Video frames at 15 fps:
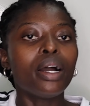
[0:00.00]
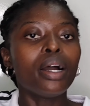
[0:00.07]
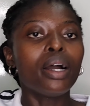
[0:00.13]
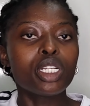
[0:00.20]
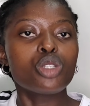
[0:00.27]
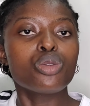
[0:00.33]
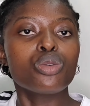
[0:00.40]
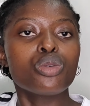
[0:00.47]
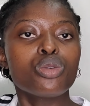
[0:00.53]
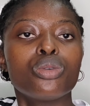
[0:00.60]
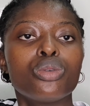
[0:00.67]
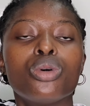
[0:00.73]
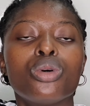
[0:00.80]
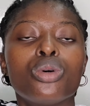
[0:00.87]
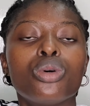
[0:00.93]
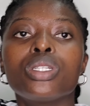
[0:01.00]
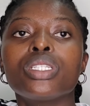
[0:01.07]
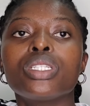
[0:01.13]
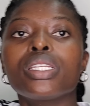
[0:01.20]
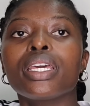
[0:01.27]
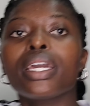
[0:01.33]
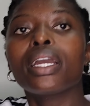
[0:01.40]
i want to
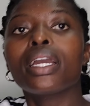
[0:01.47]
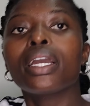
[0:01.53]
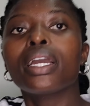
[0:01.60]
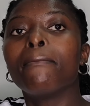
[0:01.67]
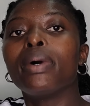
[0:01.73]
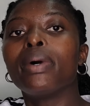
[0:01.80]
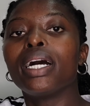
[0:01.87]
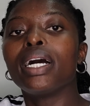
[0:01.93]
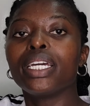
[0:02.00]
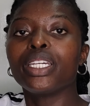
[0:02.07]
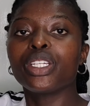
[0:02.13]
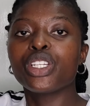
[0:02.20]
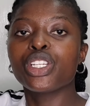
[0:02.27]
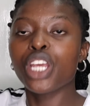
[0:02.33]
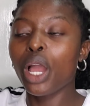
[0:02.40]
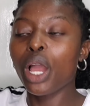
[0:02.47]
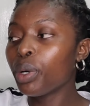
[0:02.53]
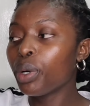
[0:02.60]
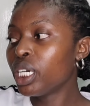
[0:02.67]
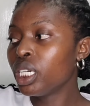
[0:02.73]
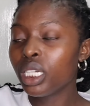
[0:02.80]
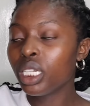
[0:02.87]
take my
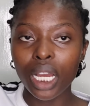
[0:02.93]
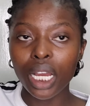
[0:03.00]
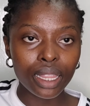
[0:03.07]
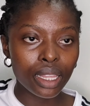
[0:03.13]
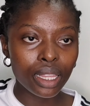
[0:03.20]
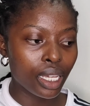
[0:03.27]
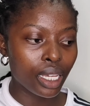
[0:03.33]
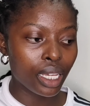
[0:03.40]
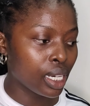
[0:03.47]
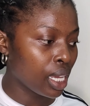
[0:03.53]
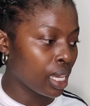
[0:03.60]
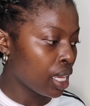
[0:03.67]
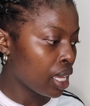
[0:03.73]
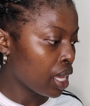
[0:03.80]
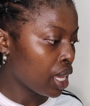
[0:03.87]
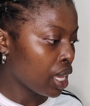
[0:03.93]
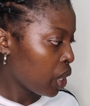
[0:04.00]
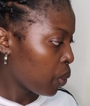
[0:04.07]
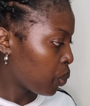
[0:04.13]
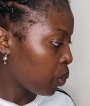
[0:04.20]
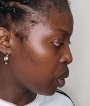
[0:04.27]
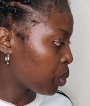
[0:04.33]
shower and then
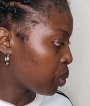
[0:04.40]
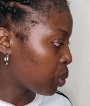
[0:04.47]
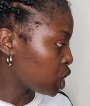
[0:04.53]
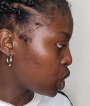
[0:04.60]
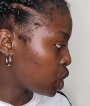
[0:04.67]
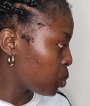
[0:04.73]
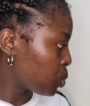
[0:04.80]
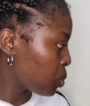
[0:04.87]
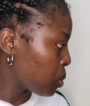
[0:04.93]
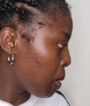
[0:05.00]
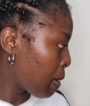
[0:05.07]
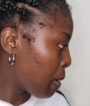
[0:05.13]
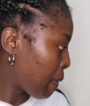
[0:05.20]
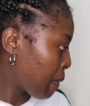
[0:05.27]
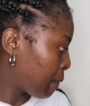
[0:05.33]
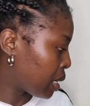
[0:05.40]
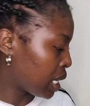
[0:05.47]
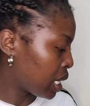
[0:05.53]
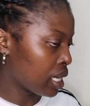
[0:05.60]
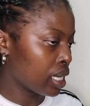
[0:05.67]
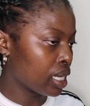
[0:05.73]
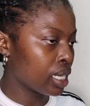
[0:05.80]
we will do
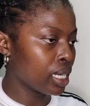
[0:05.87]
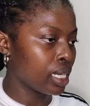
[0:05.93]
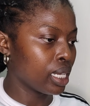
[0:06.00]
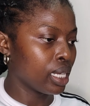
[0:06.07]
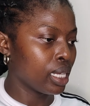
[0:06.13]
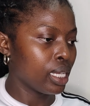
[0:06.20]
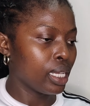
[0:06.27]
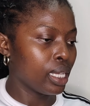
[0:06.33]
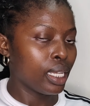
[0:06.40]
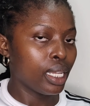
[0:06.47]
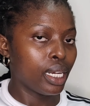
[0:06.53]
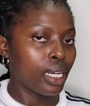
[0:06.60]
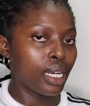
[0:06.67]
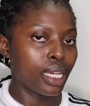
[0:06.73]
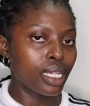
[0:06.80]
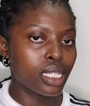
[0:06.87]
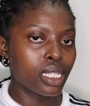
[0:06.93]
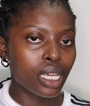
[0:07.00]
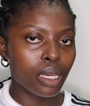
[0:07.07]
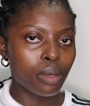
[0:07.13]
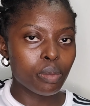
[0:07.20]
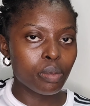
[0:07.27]
my
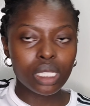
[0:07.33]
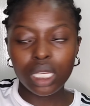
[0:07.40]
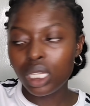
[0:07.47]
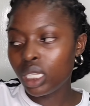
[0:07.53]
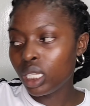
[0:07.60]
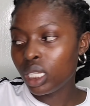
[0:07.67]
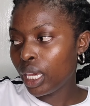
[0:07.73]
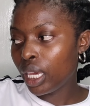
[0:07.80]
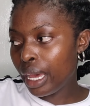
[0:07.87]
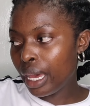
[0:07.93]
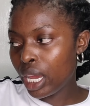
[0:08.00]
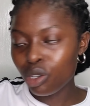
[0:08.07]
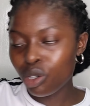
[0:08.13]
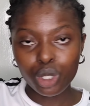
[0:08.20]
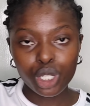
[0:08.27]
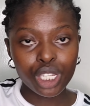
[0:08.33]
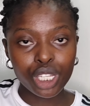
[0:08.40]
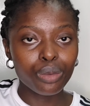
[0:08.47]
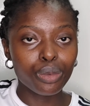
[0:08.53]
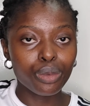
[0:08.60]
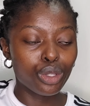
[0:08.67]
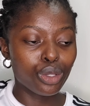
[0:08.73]
nighttime skincare
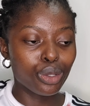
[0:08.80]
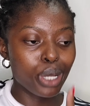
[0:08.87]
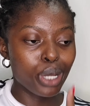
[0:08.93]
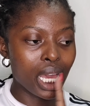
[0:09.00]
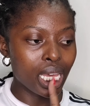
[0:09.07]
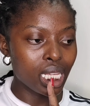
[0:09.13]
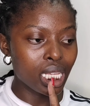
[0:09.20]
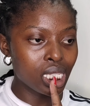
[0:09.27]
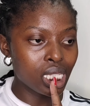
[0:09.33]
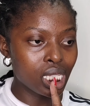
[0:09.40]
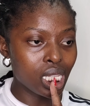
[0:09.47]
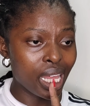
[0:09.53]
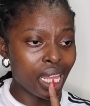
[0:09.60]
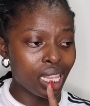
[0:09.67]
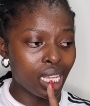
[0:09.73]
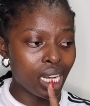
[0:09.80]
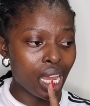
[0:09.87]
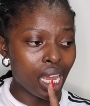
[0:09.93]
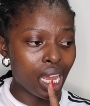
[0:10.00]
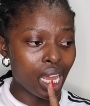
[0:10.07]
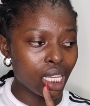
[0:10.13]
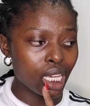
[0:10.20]
routine with you guys and then
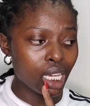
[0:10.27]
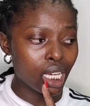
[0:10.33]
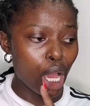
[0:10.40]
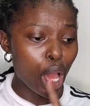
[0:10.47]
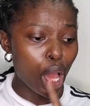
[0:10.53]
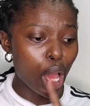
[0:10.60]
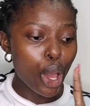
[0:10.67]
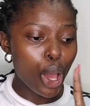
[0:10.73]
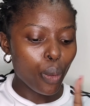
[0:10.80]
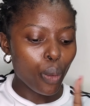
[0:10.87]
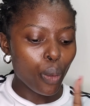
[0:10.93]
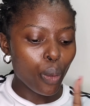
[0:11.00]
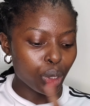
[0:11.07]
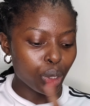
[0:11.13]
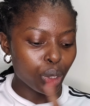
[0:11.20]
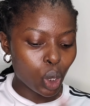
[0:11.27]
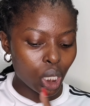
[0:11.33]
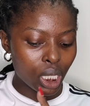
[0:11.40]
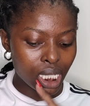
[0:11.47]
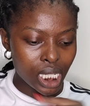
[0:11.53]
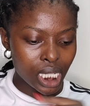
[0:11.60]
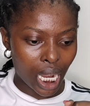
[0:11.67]
i think we will call
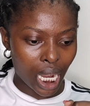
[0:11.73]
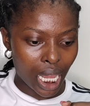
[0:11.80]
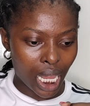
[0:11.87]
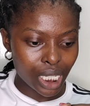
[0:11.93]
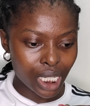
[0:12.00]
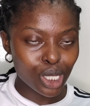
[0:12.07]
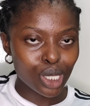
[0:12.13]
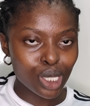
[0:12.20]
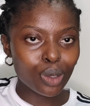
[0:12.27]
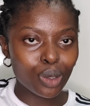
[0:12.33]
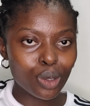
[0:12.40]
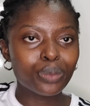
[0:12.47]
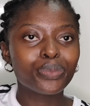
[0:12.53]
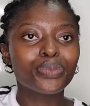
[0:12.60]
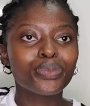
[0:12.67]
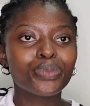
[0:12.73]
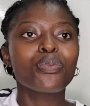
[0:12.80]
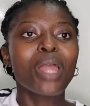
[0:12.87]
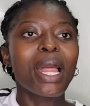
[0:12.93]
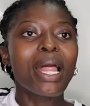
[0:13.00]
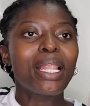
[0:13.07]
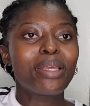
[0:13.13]
it a night so
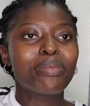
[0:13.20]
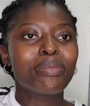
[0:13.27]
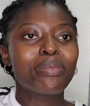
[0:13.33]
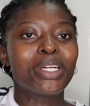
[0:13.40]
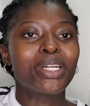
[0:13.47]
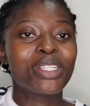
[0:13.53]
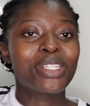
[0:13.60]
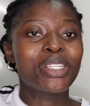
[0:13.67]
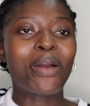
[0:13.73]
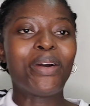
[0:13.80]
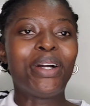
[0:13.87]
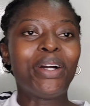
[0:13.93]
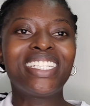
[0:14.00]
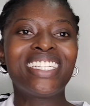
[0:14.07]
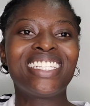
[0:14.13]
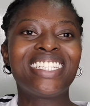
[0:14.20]
let me go and shower